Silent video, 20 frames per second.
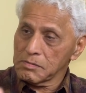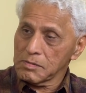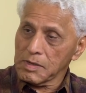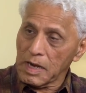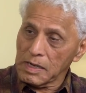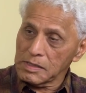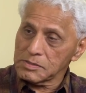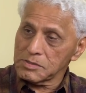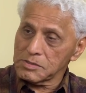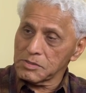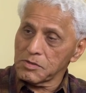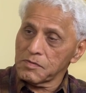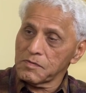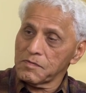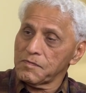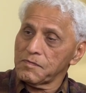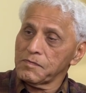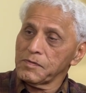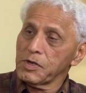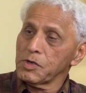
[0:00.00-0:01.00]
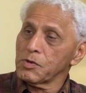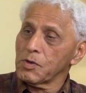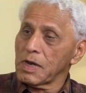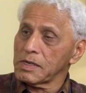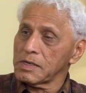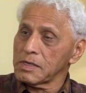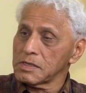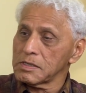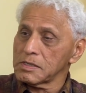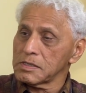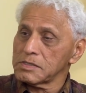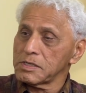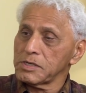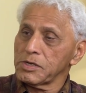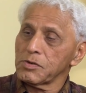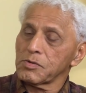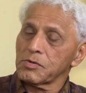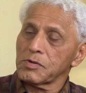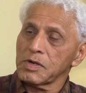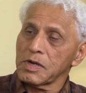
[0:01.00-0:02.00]
kinds of new ideas and
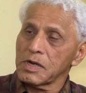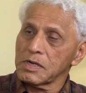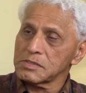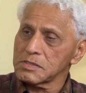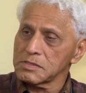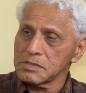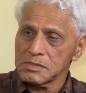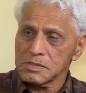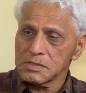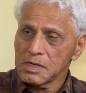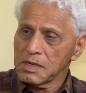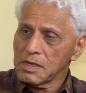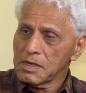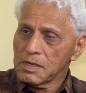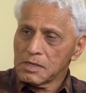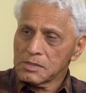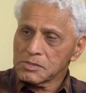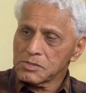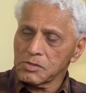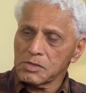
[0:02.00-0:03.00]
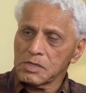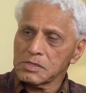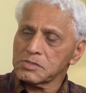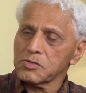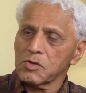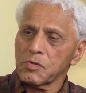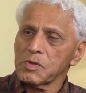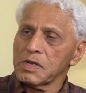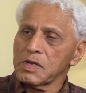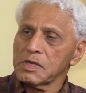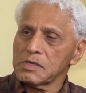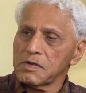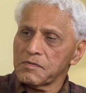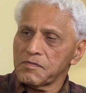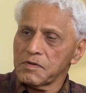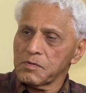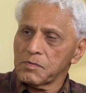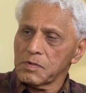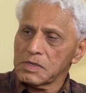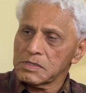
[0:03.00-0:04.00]
new creations. So there's so many
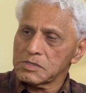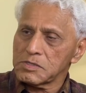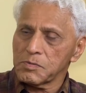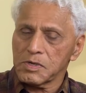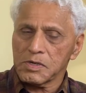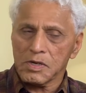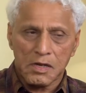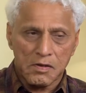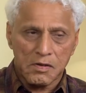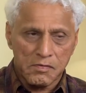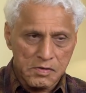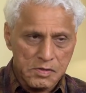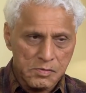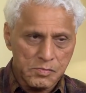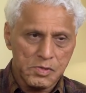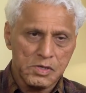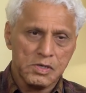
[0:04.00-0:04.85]
different ways to be relevant,